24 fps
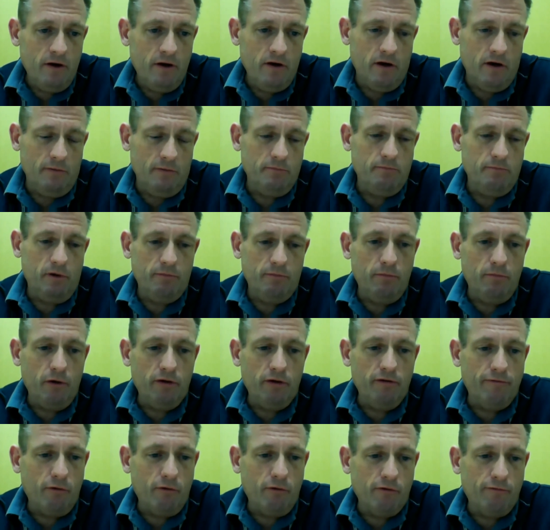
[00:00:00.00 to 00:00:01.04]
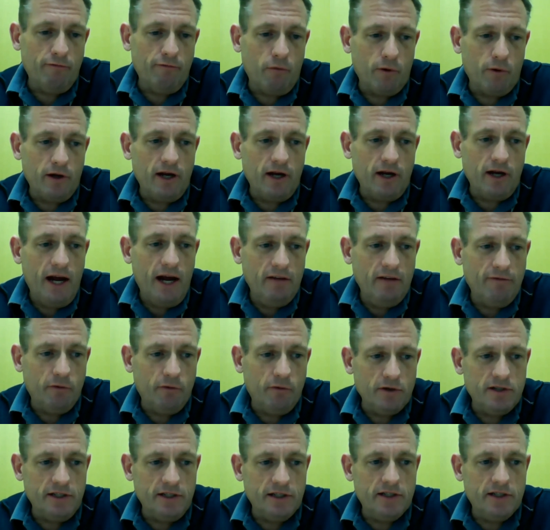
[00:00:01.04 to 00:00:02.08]
But both the 440 and the
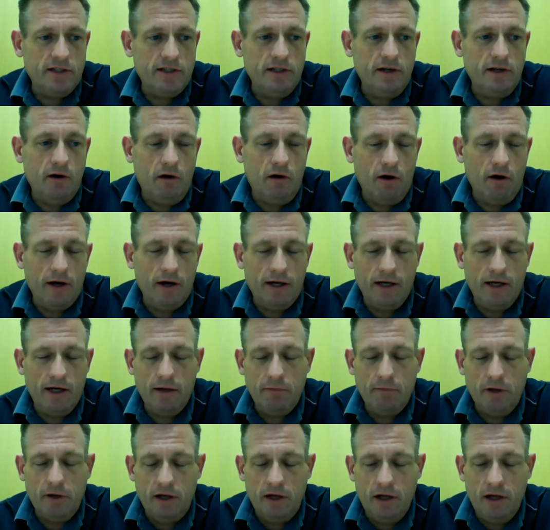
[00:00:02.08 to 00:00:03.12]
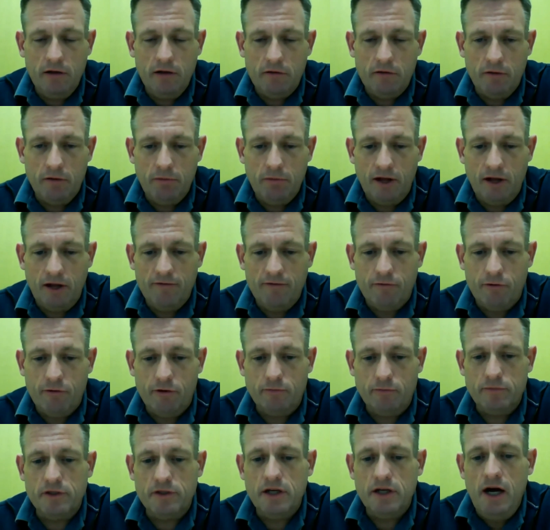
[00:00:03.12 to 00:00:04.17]
460 are gigabit Ethernet
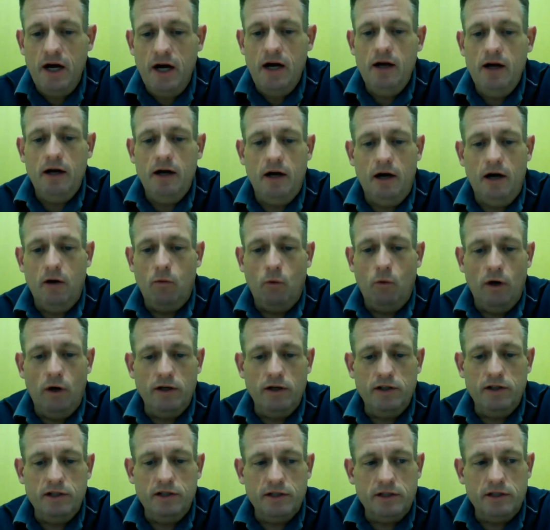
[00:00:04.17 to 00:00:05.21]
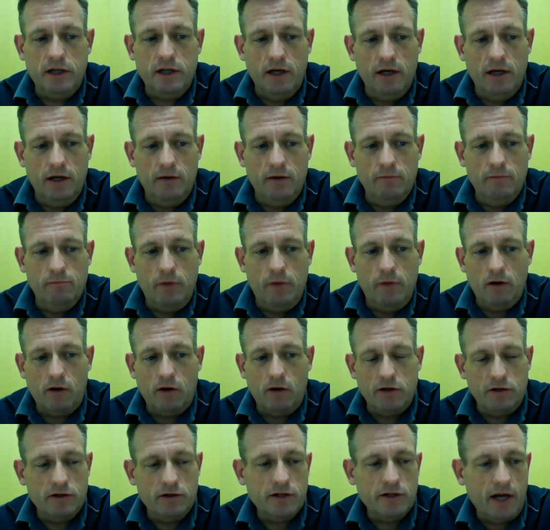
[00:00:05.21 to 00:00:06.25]
platforms. One's just a
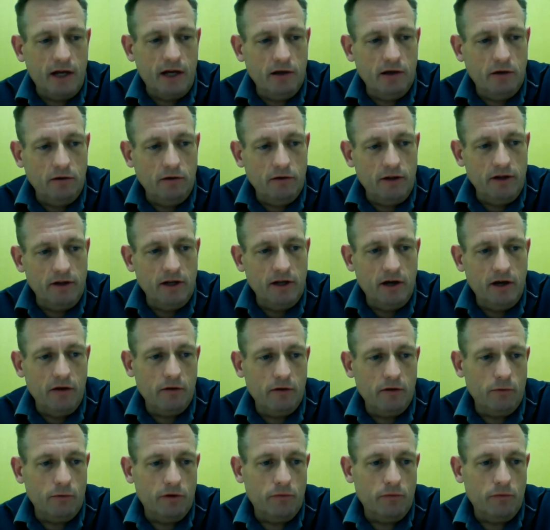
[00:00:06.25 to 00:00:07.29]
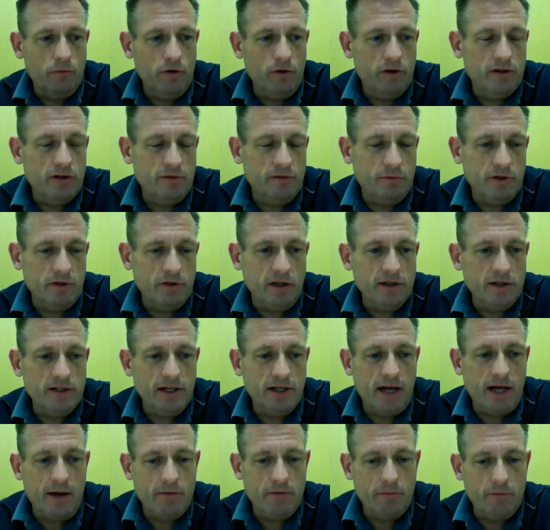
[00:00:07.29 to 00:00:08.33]
larger scale than the other with some redundancy
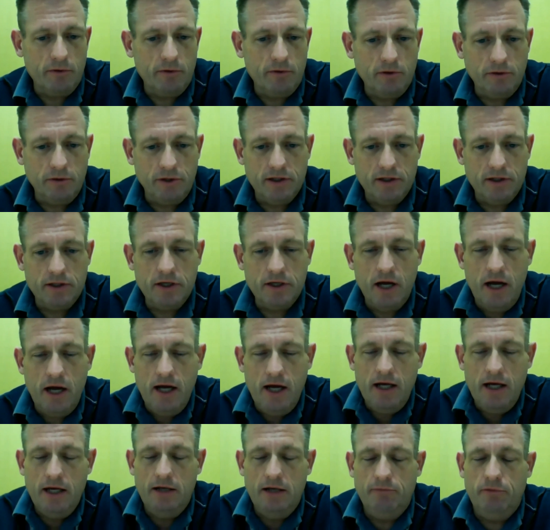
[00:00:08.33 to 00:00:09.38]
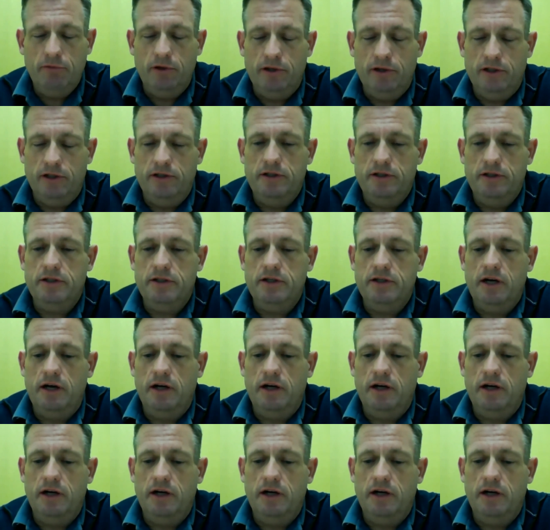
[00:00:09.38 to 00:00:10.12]
capabilities in place.